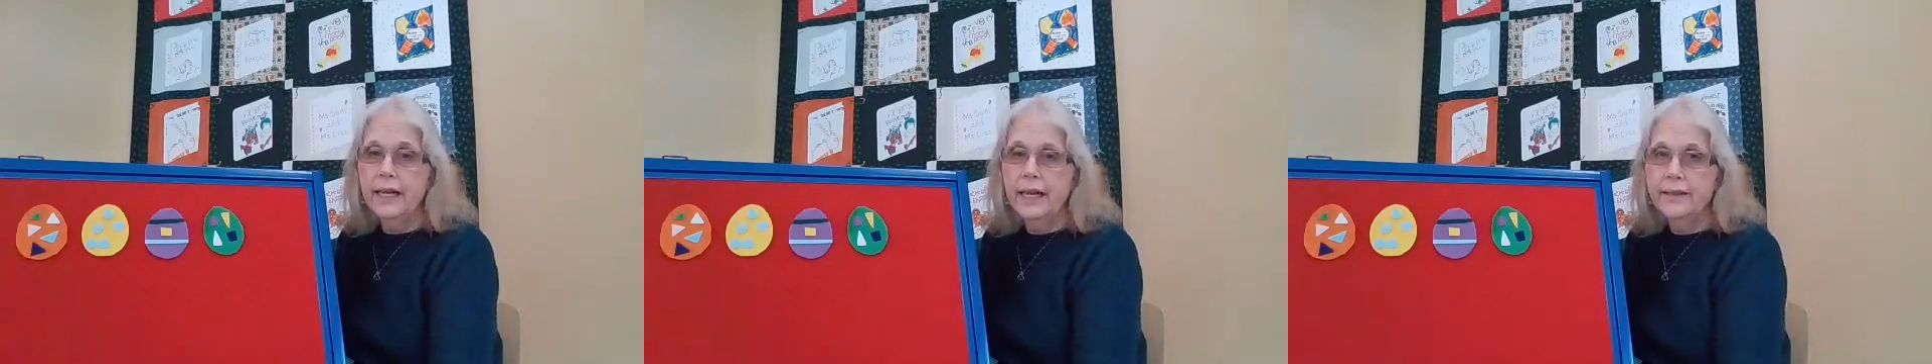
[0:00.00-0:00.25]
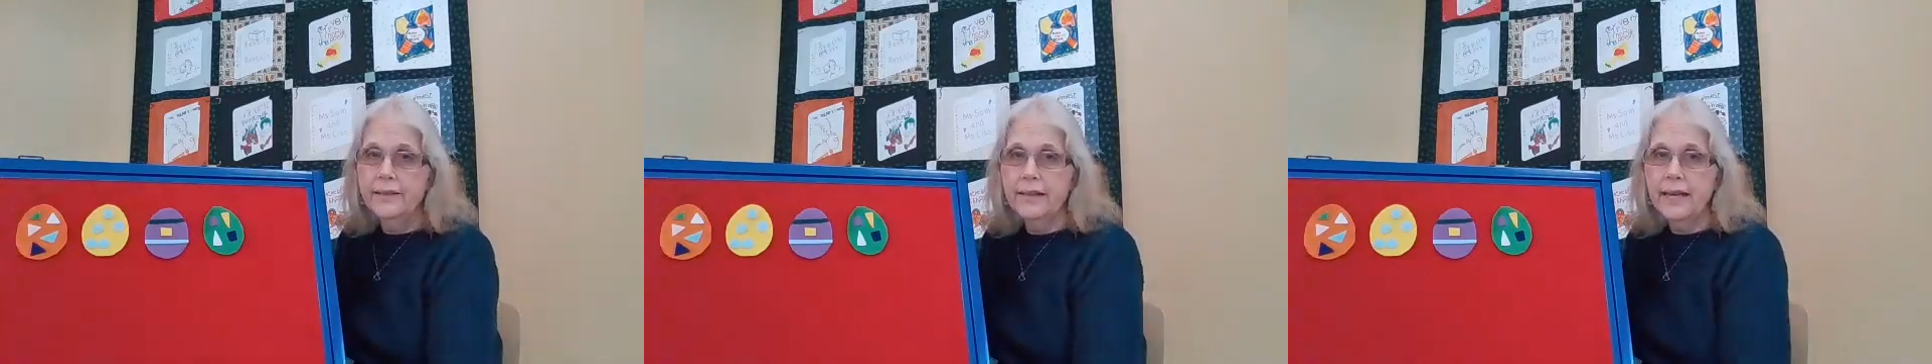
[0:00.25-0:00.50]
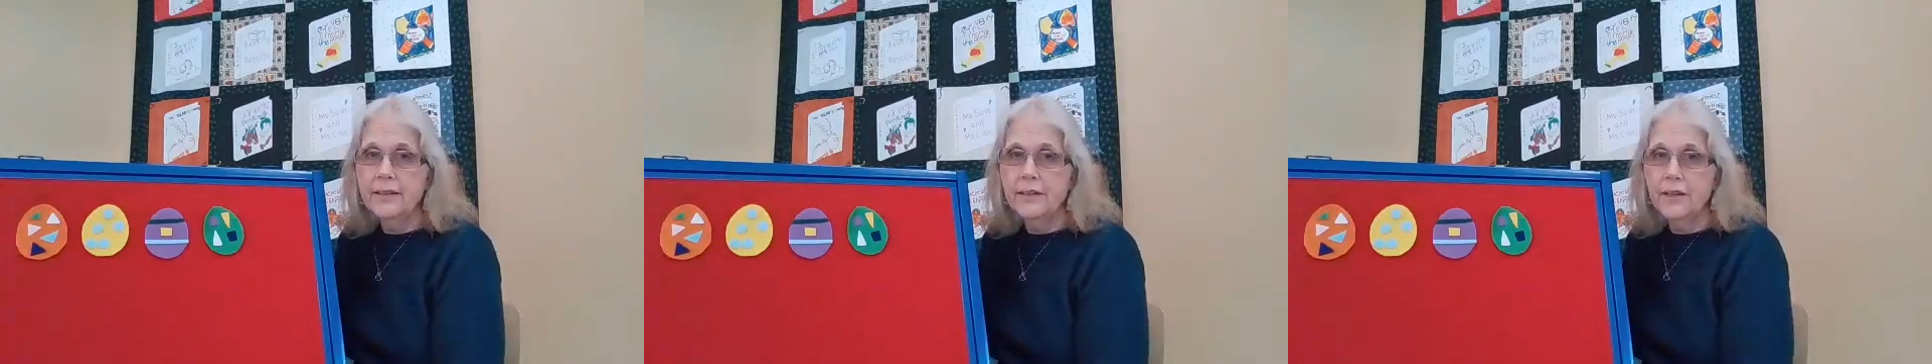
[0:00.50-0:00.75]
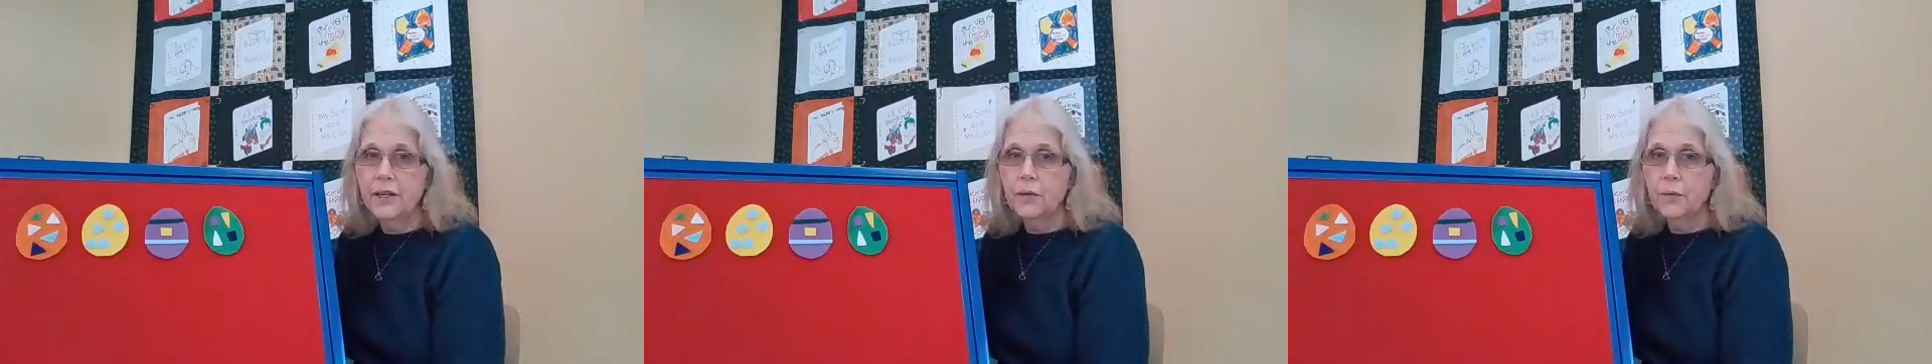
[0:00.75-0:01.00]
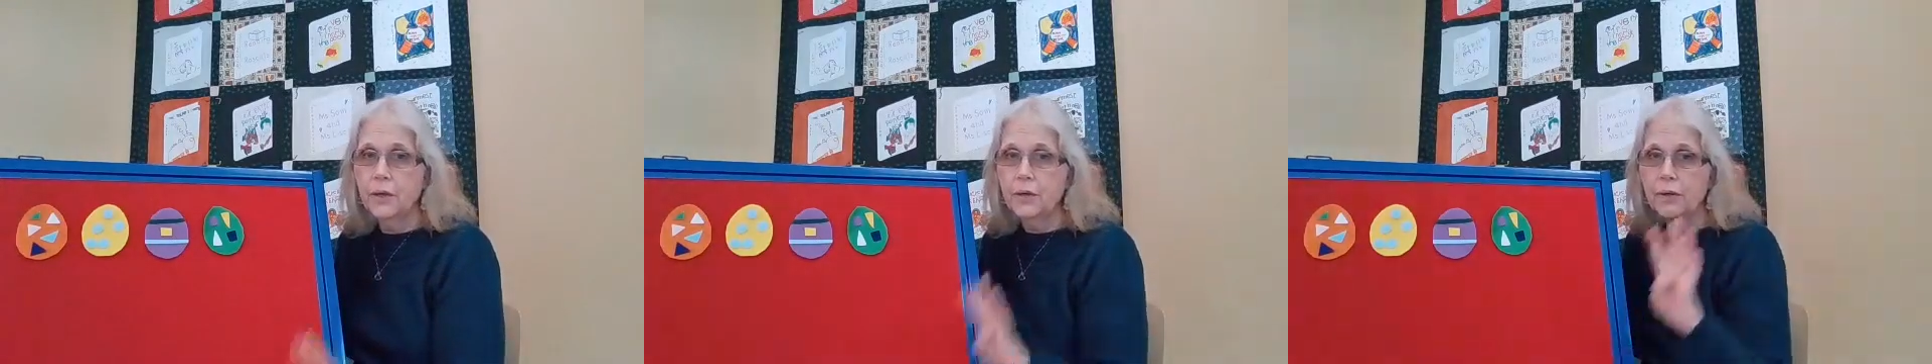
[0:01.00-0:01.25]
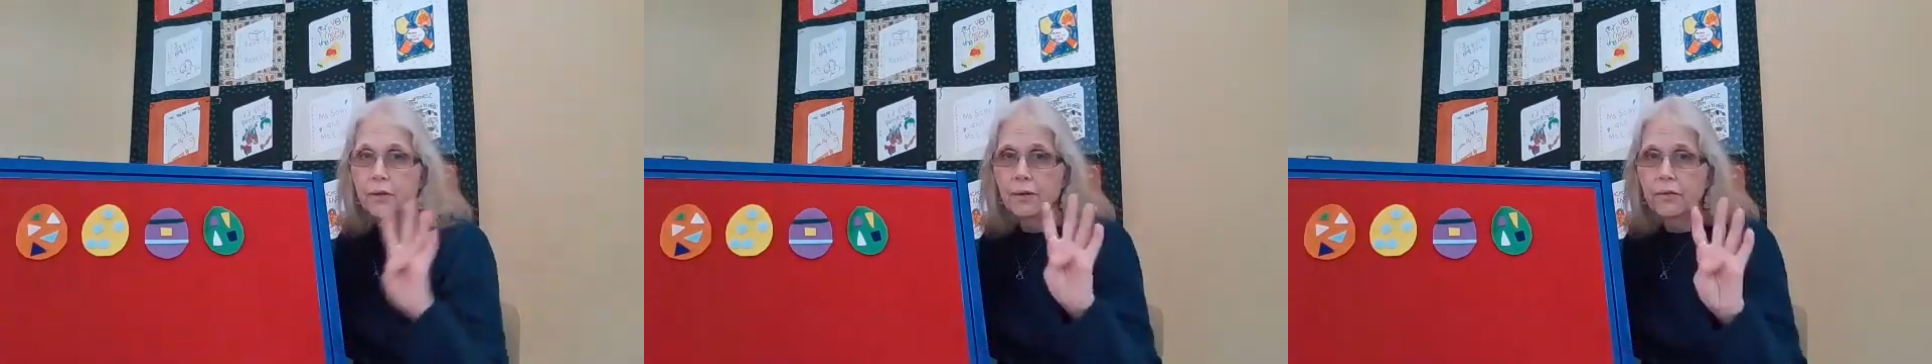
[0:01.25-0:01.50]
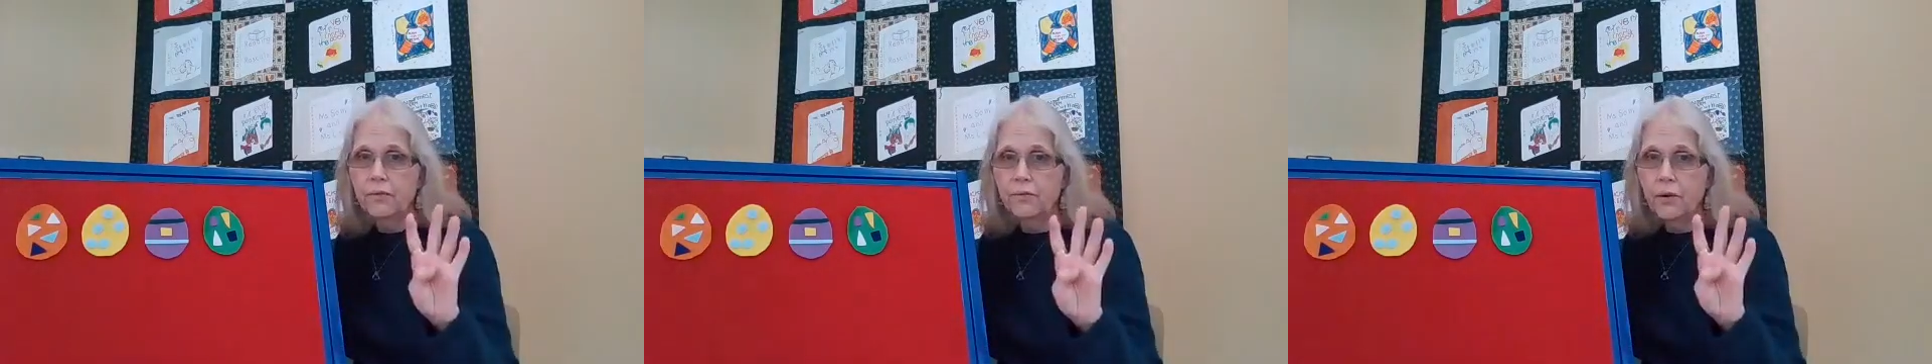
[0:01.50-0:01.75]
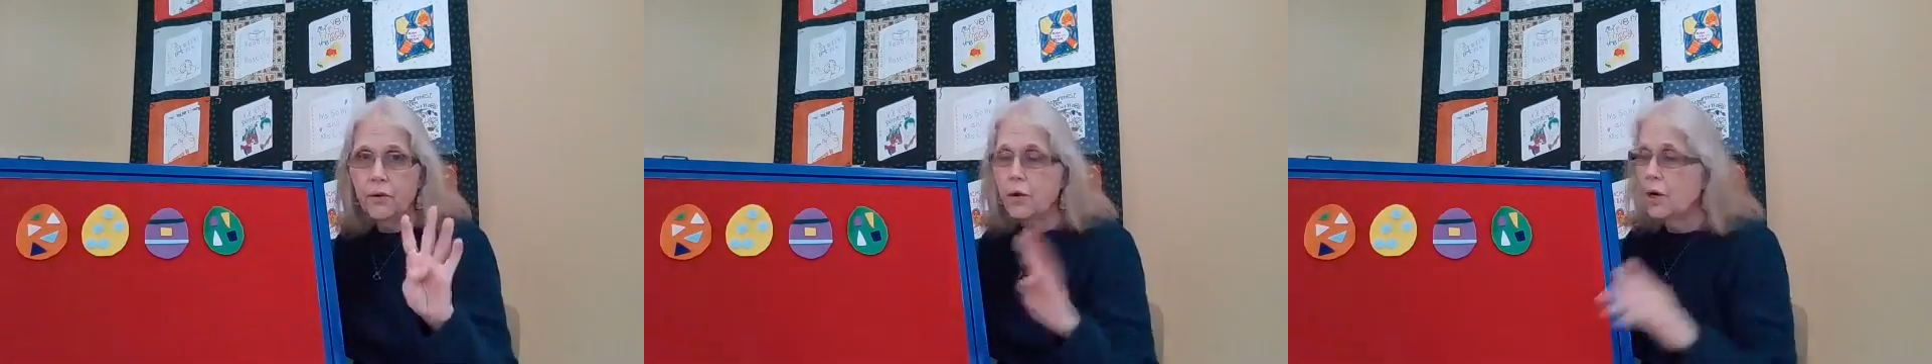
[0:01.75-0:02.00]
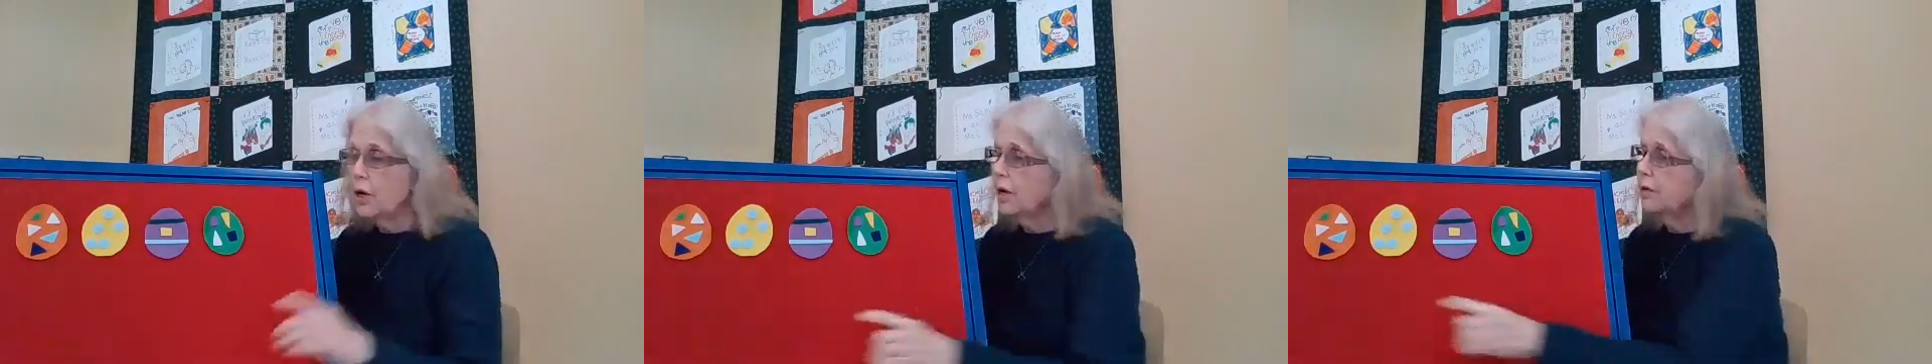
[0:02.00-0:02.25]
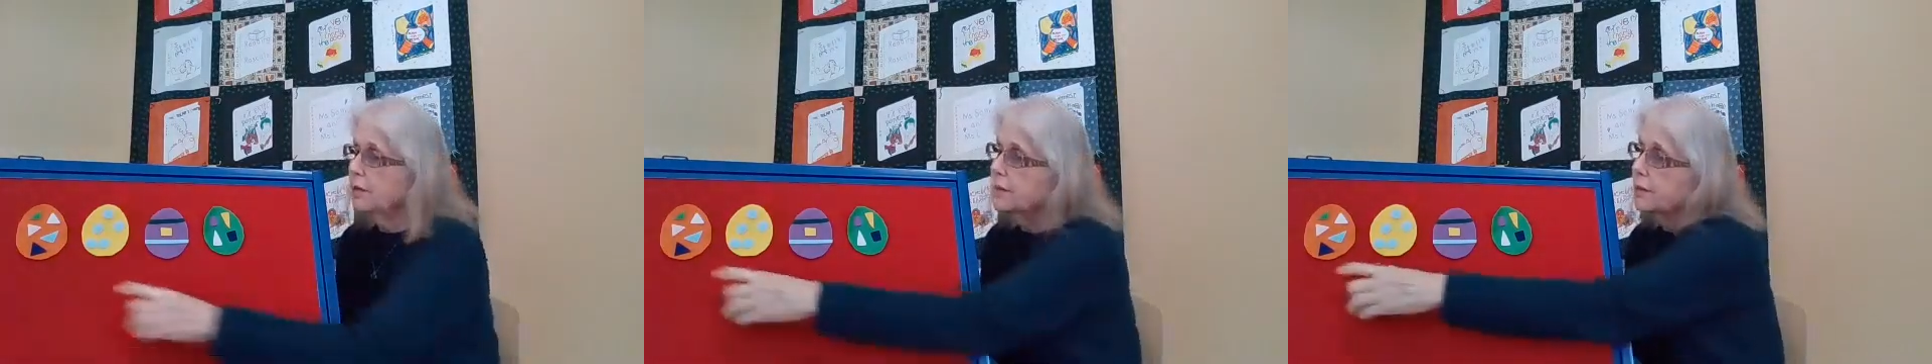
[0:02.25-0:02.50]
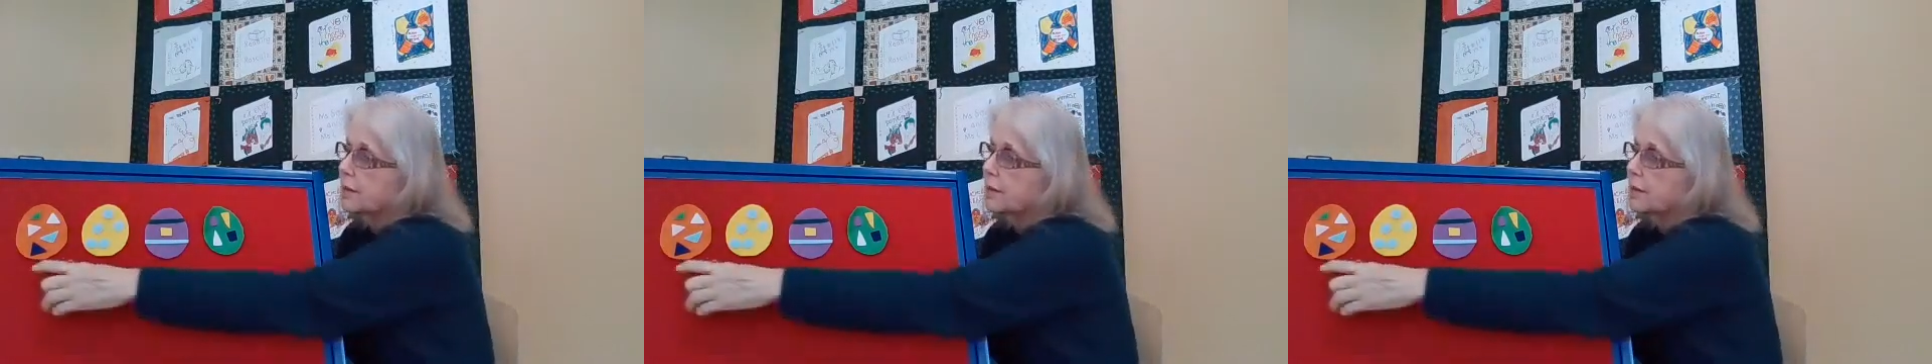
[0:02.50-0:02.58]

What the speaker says: and then there were 4.